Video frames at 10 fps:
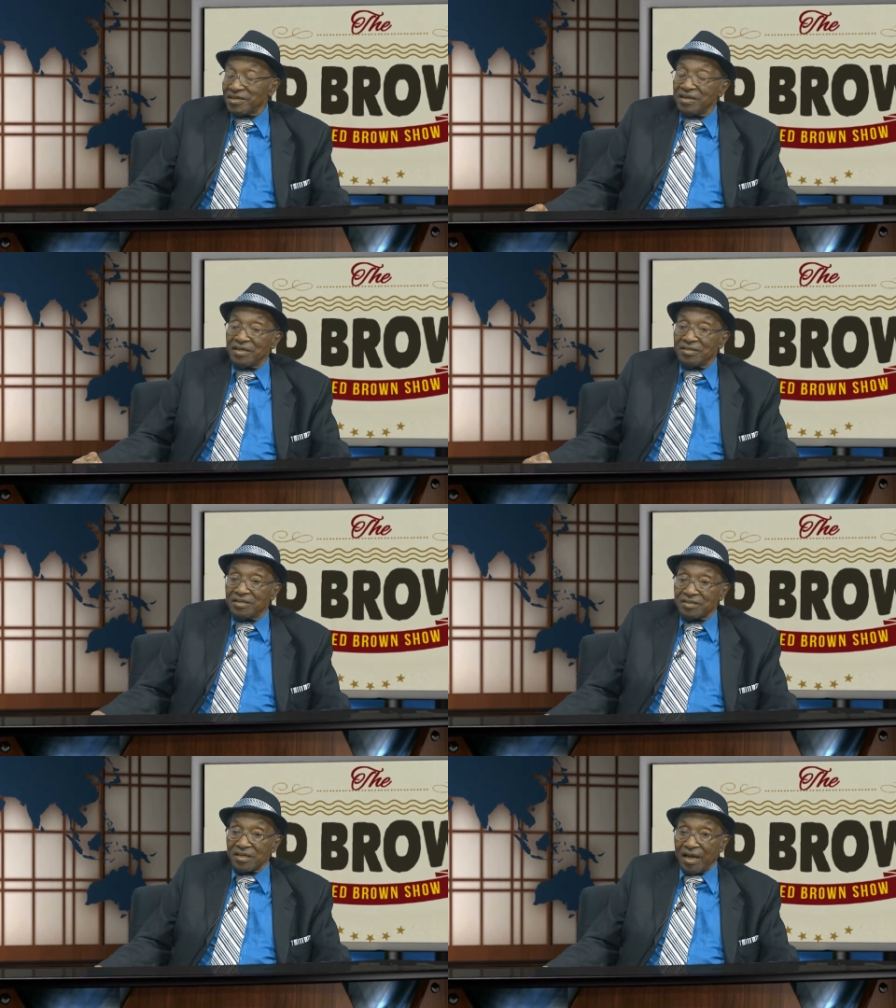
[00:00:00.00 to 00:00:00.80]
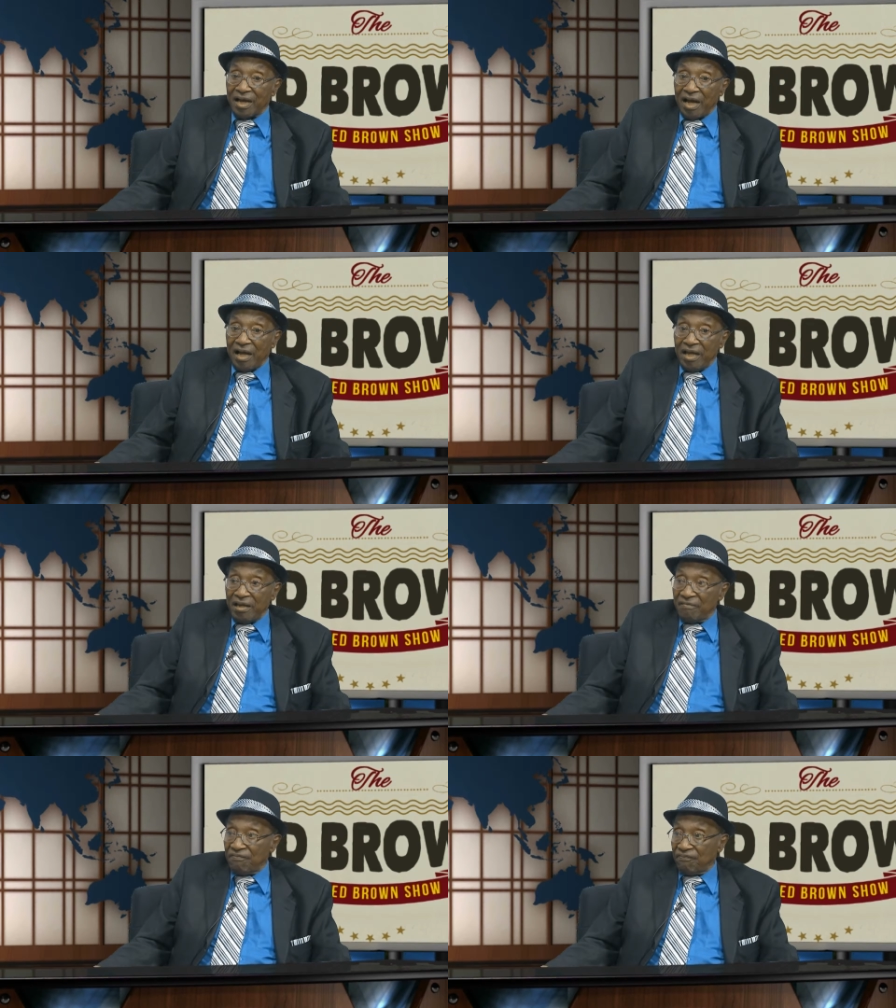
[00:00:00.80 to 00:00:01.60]
See, just like I
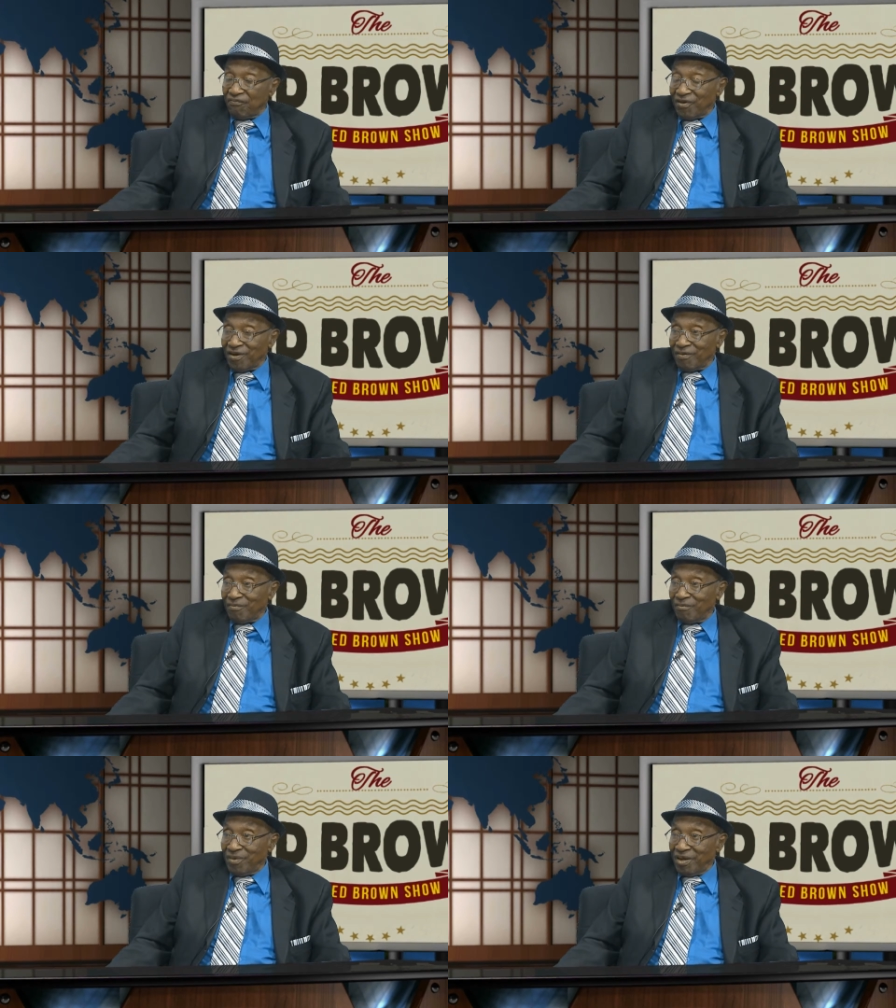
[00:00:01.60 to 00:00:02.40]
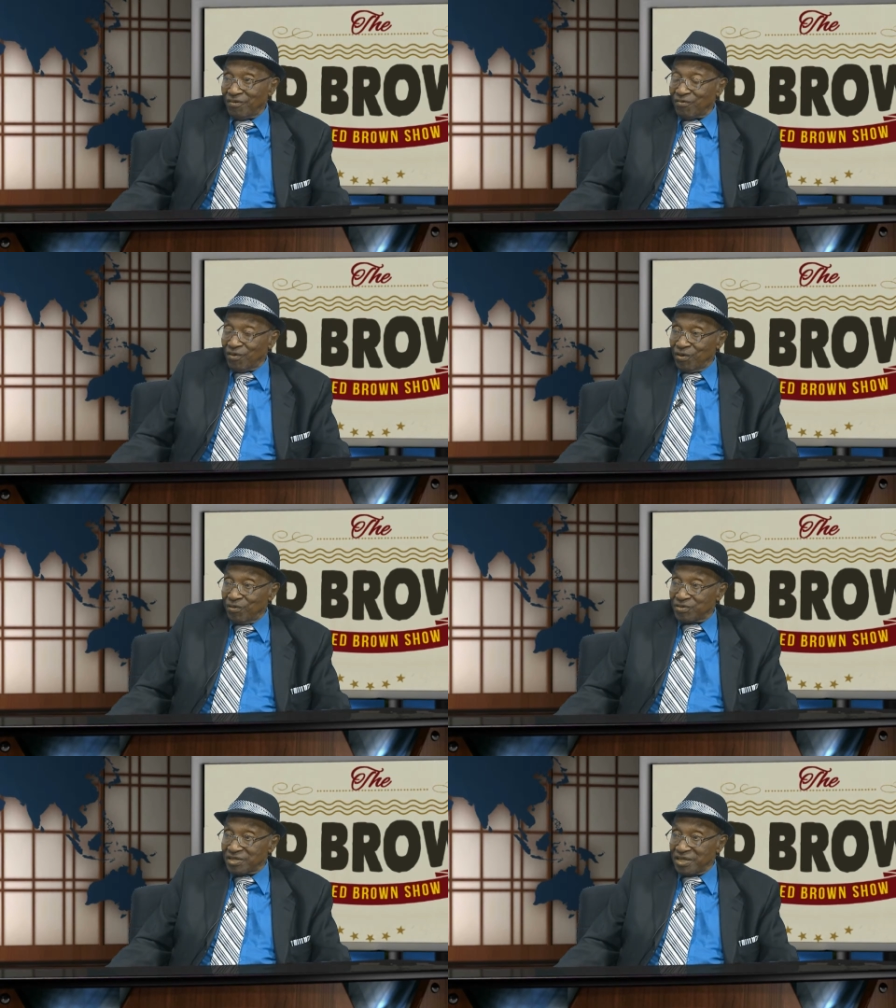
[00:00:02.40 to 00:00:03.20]
have made
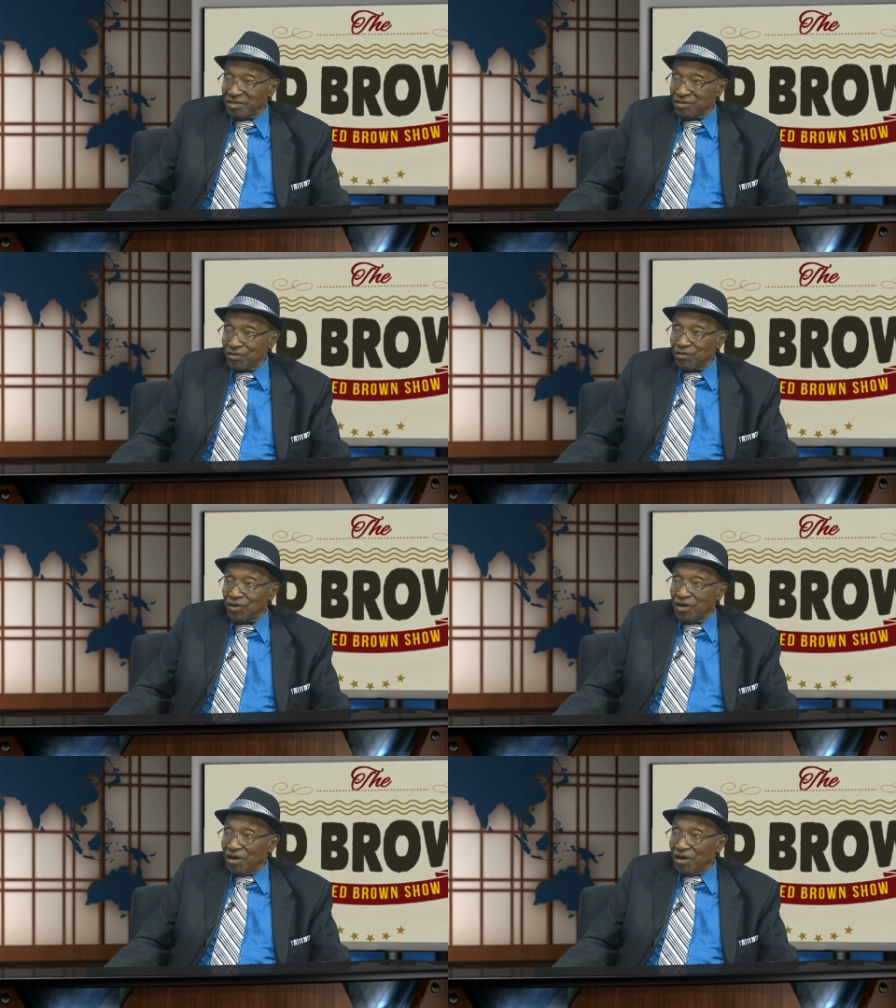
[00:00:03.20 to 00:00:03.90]
roads into